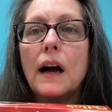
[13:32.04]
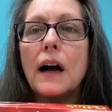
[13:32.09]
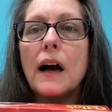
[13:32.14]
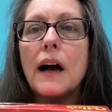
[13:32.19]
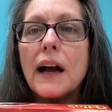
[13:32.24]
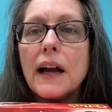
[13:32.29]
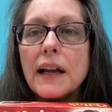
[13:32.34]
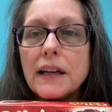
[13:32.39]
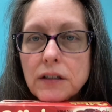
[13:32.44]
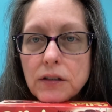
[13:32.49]

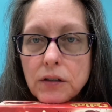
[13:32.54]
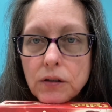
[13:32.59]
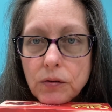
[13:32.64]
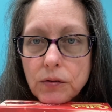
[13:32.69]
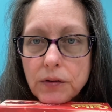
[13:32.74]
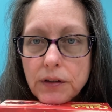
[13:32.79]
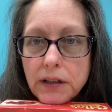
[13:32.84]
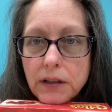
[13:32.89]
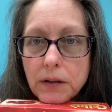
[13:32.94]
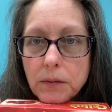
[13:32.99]
I
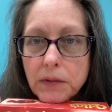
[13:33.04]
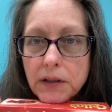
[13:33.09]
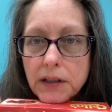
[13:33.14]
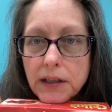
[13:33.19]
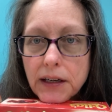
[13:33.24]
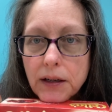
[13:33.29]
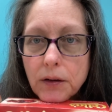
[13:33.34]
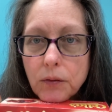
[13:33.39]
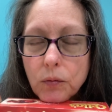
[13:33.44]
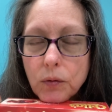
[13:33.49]
told them that
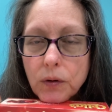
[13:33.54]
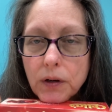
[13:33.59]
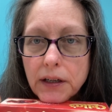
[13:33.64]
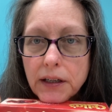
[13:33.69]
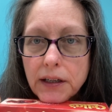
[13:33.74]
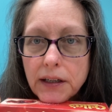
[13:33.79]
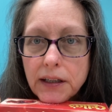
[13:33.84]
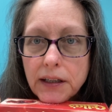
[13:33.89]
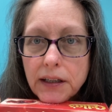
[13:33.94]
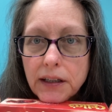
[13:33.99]
I
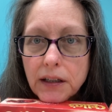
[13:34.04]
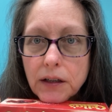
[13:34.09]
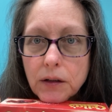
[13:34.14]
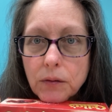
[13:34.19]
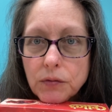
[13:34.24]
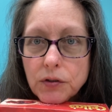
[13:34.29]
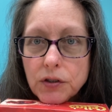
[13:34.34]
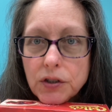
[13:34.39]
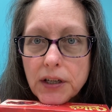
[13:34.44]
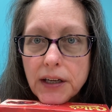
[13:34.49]
wanted
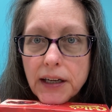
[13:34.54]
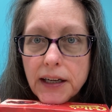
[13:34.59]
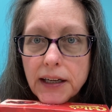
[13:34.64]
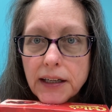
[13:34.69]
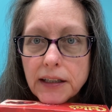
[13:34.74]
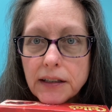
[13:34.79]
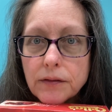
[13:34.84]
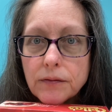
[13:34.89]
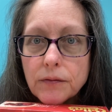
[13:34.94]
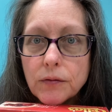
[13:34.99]
him
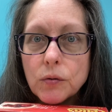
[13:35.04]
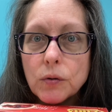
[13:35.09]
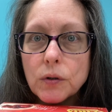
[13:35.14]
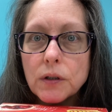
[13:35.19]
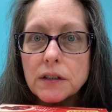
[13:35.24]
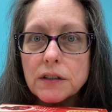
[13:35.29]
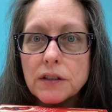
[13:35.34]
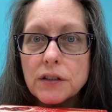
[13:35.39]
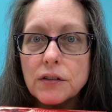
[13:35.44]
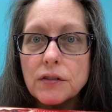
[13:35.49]
checked
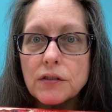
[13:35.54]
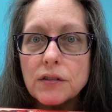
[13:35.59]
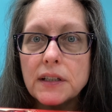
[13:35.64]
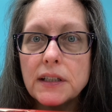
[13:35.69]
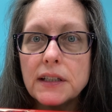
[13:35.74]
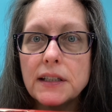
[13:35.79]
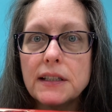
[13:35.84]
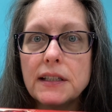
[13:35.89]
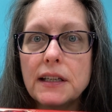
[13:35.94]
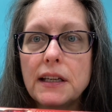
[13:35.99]
for certain
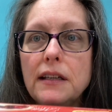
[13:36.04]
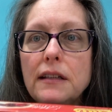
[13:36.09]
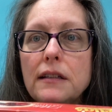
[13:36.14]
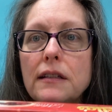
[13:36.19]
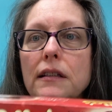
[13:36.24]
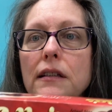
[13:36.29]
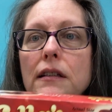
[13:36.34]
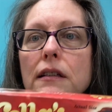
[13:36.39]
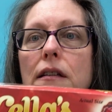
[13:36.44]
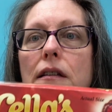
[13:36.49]

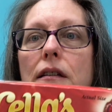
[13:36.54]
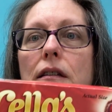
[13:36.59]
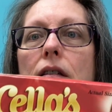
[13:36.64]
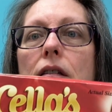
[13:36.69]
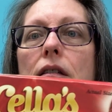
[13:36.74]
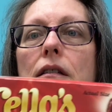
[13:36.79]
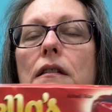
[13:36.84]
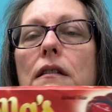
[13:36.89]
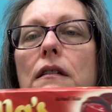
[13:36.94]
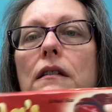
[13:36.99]

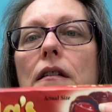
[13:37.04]
diseases.